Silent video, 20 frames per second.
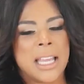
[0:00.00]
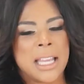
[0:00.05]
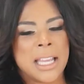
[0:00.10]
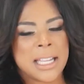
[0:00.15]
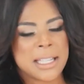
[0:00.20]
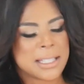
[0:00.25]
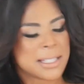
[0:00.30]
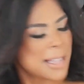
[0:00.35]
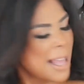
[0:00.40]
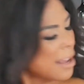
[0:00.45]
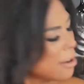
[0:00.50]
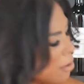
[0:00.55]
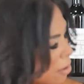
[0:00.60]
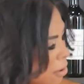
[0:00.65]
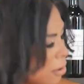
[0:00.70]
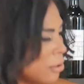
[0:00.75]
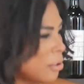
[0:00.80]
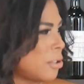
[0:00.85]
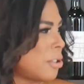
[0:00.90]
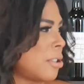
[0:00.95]
it's that
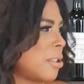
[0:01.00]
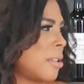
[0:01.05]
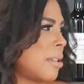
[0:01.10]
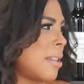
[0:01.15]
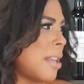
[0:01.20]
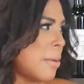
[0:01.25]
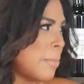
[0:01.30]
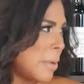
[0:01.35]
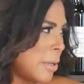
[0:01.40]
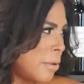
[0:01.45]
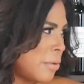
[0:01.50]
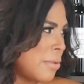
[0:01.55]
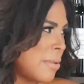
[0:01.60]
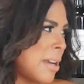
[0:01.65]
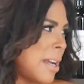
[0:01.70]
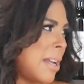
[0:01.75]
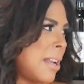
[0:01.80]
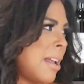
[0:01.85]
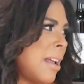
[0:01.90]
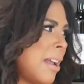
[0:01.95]
culture that we
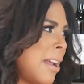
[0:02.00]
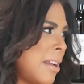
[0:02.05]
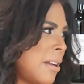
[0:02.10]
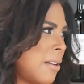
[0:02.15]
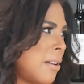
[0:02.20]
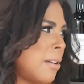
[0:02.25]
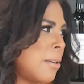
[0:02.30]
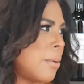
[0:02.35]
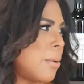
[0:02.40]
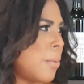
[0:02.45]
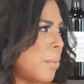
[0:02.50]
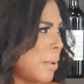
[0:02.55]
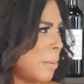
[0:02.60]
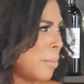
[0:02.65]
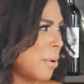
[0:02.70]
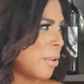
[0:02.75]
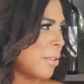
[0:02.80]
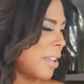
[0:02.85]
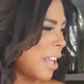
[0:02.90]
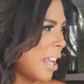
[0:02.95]
create. I know we
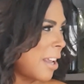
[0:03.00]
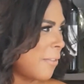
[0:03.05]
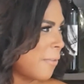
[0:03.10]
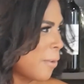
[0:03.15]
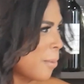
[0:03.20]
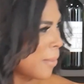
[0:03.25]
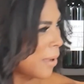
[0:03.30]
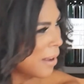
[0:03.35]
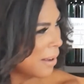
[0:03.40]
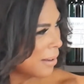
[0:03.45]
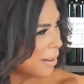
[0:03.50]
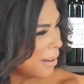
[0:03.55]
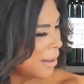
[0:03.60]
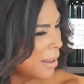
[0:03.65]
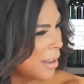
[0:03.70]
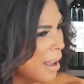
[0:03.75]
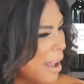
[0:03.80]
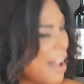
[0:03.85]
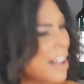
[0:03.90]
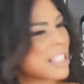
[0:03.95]
both came from
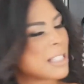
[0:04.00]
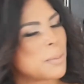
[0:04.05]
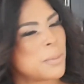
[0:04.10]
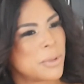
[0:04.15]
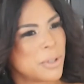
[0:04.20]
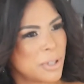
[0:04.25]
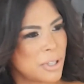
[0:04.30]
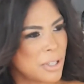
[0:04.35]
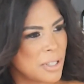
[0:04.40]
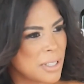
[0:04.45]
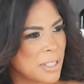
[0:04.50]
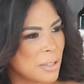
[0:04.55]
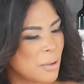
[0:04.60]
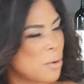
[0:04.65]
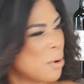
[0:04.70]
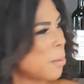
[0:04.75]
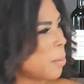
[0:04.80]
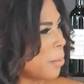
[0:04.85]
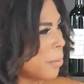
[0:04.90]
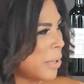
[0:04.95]
hospitals
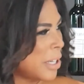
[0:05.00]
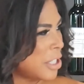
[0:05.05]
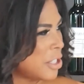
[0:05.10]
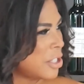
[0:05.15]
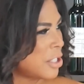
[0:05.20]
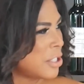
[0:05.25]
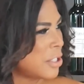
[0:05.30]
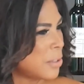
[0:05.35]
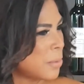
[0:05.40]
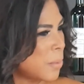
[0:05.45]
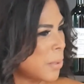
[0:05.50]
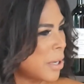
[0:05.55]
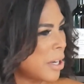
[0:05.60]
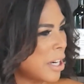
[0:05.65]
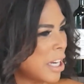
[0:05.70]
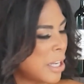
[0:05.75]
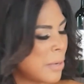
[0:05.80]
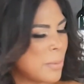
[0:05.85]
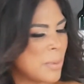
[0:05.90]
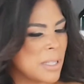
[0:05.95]
and corporations
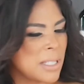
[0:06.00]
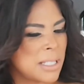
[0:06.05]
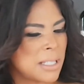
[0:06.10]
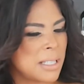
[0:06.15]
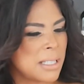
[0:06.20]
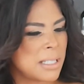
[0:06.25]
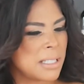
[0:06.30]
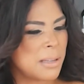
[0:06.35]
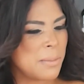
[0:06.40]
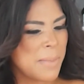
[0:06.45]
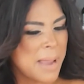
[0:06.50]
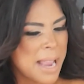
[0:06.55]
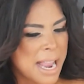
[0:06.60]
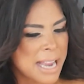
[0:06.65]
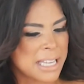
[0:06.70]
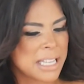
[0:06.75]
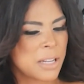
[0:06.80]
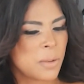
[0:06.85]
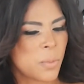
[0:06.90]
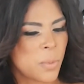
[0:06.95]
where it was
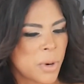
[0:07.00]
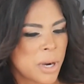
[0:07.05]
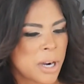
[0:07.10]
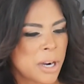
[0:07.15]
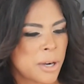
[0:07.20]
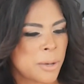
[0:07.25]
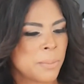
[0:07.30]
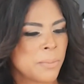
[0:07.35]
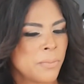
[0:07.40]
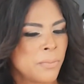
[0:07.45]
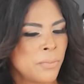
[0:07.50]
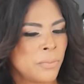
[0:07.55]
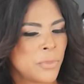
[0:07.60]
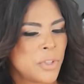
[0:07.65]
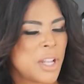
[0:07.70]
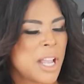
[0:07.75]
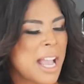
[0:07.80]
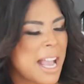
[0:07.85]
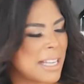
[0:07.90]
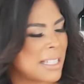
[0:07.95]
demanding, where
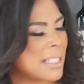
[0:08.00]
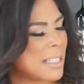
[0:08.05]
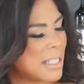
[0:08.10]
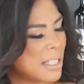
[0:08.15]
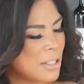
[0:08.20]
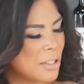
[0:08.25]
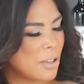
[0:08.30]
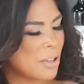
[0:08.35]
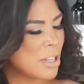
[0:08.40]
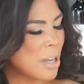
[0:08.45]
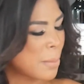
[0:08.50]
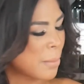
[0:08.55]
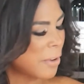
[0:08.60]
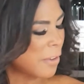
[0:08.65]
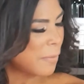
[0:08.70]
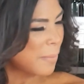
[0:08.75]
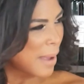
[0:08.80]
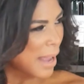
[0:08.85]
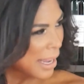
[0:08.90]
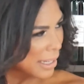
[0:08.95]
you had to see a certain number
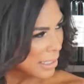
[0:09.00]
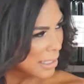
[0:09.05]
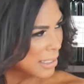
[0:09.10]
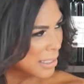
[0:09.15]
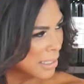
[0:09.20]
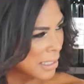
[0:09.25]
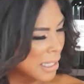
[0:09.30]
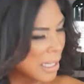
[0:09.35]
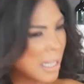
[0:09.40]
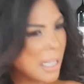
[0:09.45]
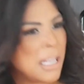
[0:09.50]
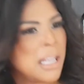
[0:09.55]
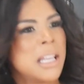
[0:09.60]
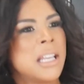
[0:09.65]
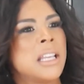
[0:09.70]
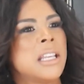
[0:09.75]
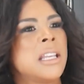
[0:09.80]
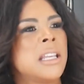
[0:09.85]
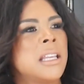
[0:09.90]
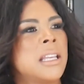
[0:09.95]
of pets.
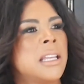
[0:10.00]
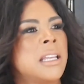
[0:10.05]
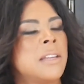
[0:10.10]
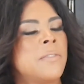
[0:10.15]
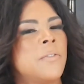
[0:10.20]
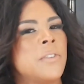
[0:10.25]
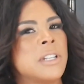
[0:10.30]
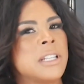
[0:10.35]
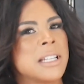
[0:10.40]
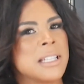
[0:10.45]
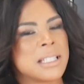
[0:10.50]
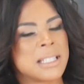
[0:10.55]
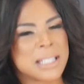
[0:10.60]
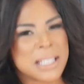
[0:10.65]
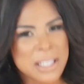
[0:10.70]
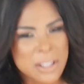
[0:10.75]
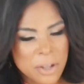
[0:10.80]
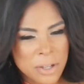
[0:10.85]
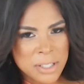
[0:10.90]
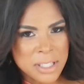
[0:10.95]
If you didn't
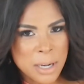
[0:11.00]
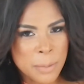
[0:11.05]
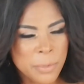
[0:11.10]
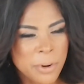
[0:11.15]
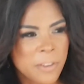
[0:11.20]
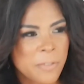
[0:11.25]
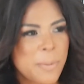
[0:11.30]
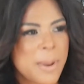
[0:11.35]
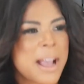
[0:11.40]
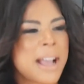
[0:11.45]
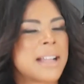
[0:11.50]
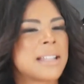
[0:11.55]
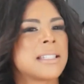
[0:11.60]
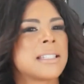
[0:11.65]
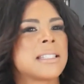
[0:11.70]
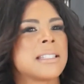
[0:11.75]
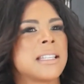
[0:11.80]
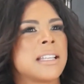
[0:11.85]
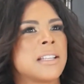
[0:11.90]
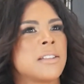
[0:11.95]
see those number of
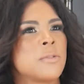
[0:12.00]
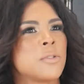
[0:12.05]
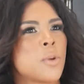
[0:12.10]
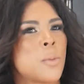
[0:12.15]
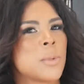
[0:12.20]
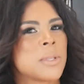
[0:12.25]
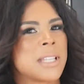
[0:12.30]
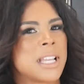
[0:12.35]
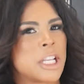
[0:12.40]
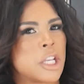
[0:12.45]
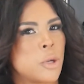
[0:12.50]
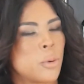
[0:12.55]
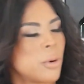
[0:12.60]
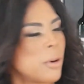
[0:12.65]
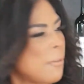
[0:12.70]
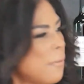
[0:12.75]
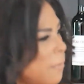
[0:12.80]
pets, it was almost like you were a